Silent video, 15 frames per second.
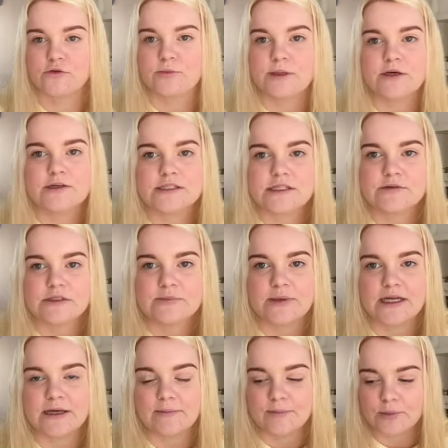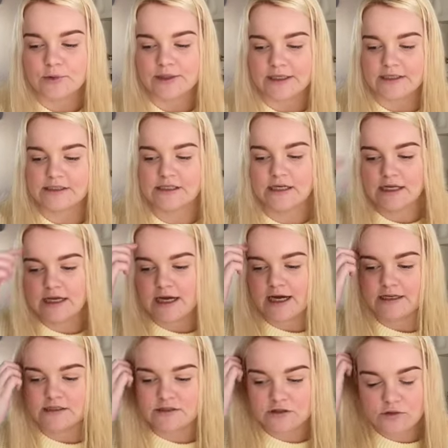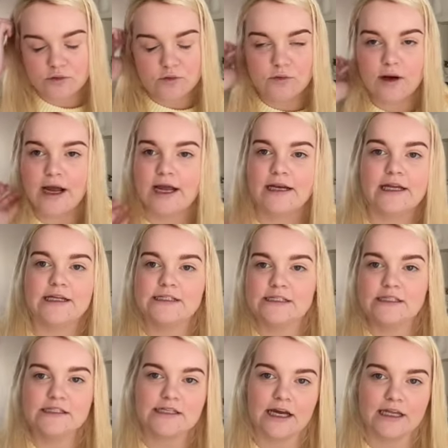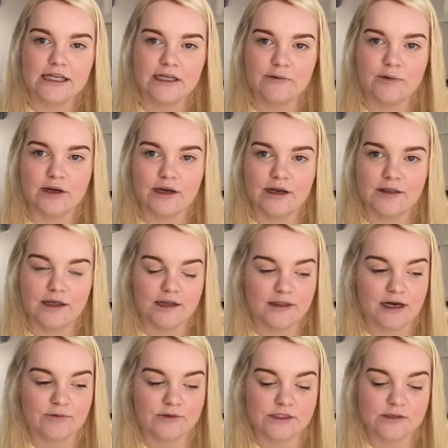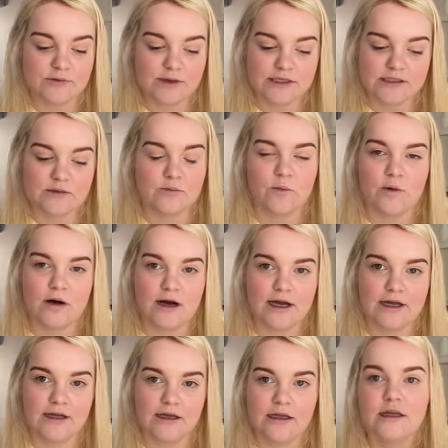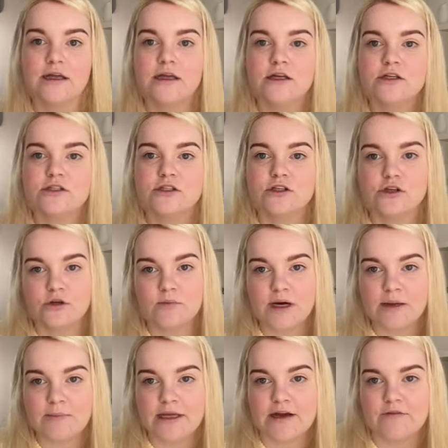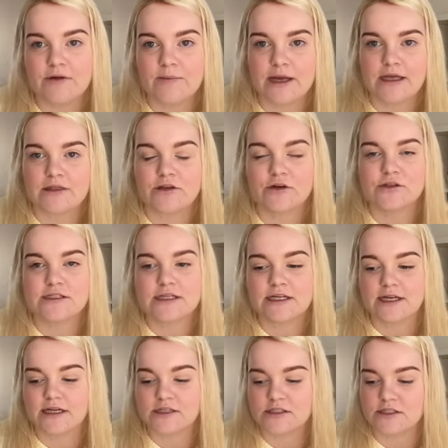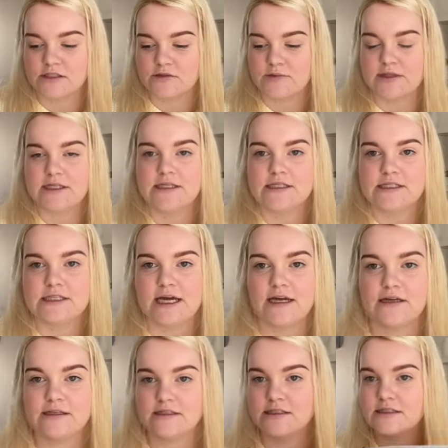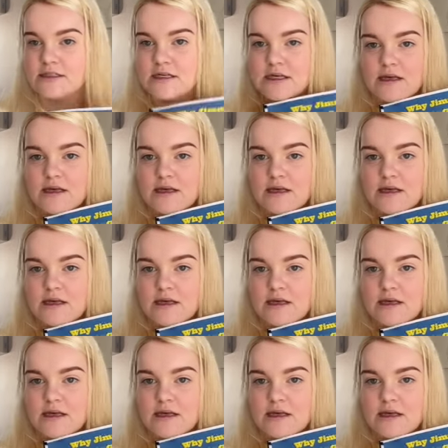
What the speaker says: because he was being bullied at school, and he didn't tell anyone that that was the reason why. So you might be able to make those connections with this text